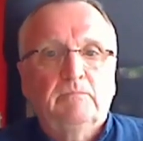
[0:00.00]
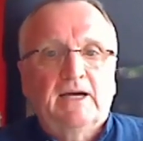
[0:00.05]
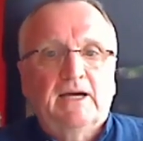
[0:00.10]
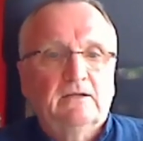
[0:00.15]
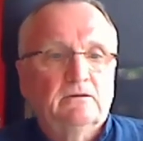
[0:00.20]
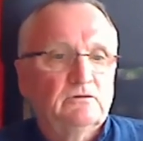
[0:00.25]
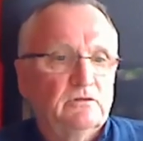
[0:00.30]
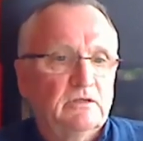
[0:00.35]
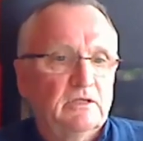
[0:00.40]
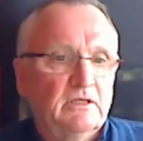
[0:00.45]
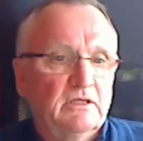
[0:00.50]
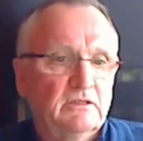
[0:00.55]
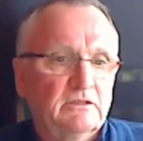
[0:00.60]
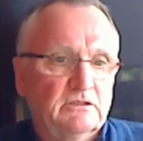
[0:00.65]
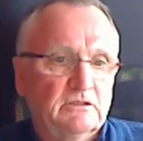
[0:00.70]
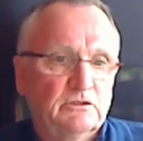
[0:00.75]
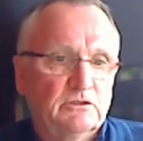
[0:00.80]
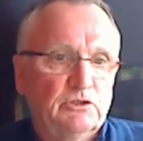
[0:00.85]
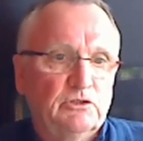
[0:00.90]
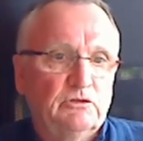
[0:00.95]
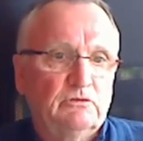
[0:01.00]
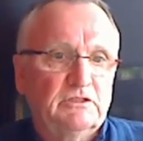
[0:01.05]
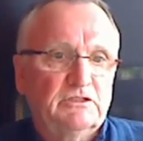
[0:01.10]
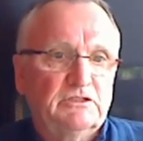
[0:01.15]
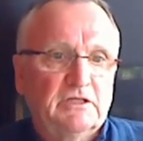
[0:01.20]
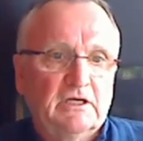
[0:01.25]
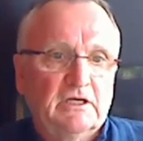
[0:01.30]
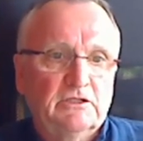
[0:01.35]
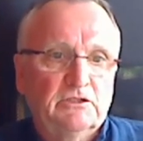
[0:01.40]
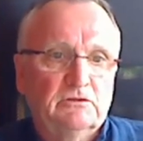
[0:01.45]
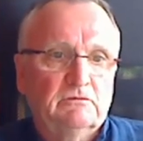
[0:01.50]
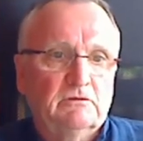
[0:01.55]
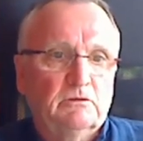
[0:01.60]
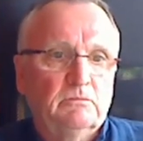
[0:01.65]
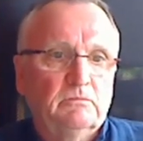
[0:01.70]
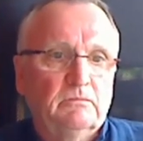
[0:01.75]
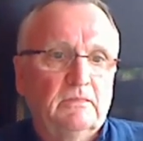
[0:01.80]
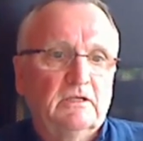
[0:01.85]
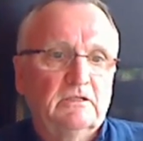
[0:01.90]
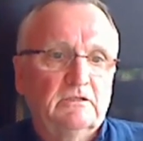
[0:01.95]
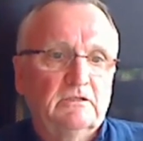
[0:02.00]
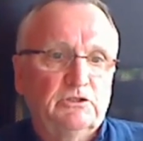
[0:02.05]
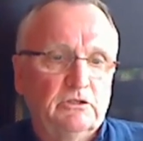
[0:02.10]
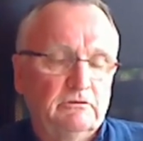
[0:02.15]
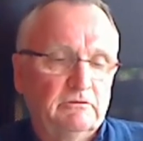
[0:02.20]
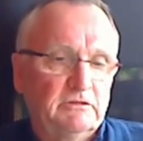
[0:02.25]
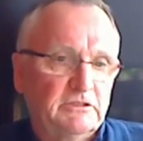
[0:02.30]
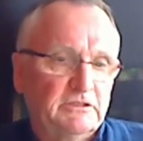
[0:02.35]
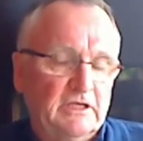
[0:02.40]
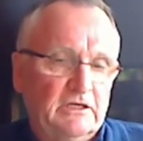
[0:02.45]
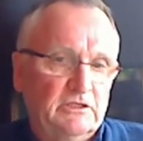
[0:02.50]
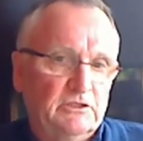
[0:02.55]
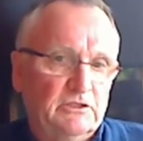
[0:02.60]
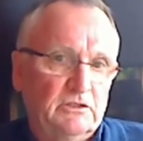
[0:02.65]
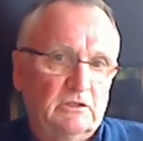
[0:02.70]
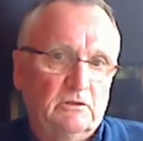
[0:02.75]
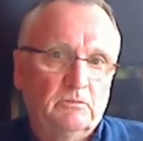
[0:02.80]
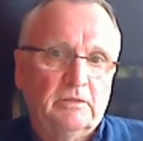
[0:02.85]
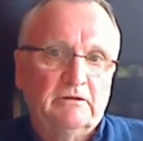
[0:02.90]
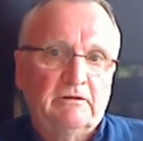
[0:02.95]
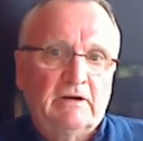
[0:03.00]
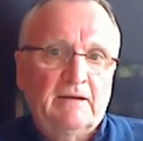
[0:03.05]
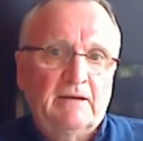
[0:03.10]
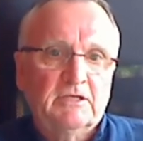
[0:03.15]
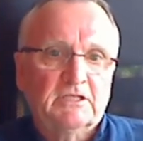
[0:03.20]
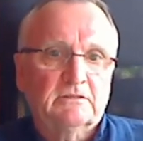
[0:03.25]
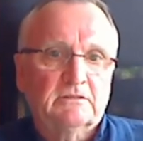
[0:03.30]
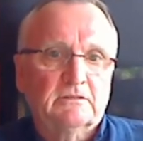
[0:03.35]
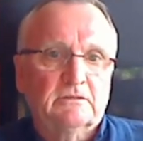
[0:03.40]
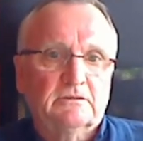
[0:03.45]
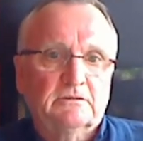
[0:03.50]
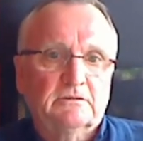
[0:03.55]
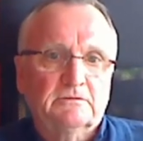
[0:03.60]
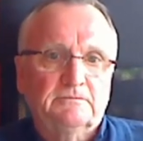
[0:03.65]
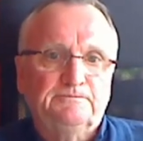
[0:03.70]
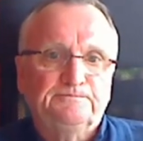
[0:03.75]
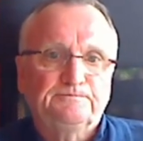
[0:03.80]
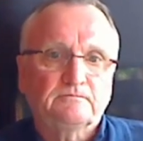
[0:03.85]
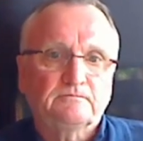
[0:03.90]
boundaries and jurisdictional parameters.